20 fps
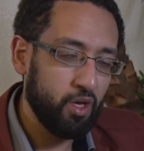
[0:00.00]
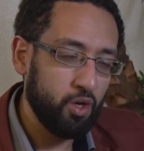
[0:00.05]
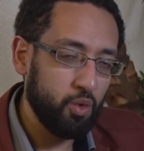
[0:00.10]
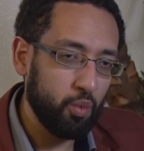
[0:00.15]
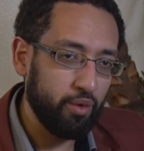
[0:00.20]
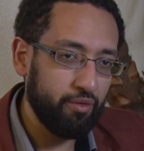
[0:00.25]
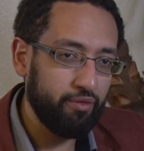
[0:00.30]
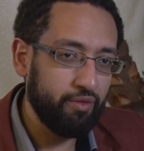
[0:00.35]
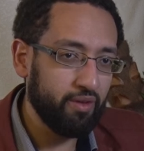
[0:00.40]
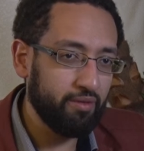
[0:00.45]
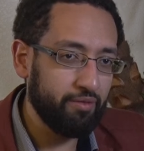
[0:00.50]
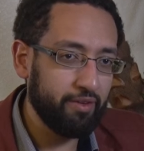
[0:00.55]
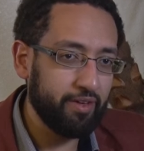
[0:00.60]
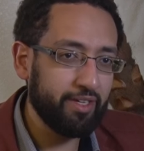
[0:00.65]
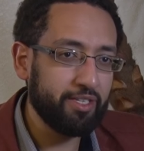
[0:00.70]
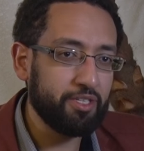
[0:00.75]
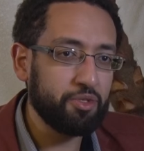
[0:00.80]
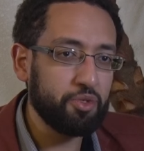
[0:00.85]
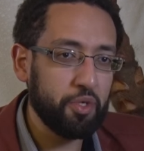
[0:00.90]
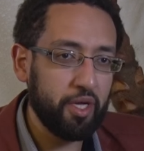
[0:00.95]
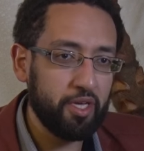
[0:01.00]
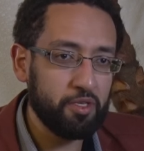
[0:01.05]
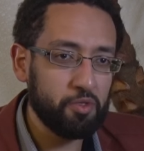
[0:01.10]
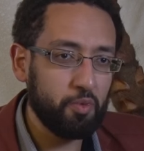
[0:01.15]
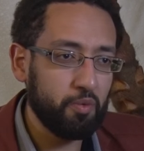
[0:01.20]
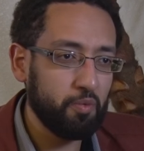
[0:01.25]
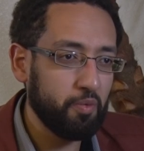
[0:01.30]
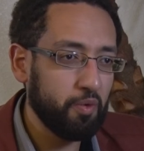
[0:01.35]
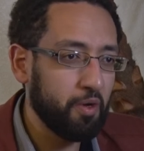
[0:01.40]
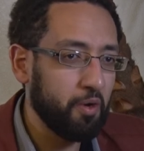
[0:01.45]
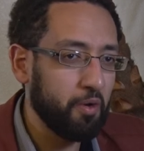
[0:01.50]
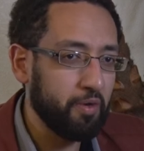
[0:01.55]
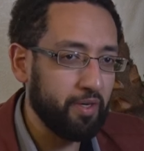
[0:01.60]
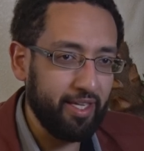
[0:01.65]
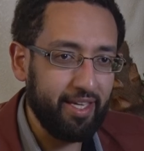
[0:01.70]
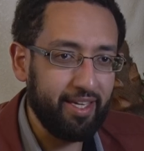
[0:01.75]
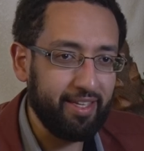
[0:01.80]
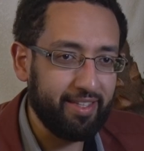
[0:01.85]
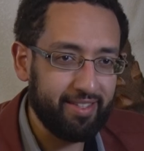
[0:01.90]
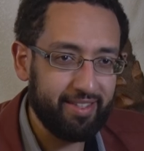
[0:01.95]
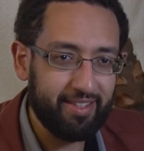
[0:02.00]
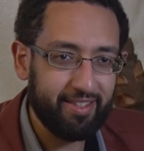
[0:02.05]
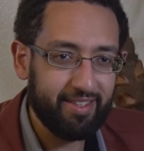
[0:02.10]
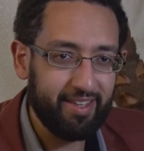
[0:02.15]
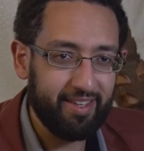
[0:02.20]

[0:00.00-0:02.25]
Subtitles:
we feel very strange when we go and eat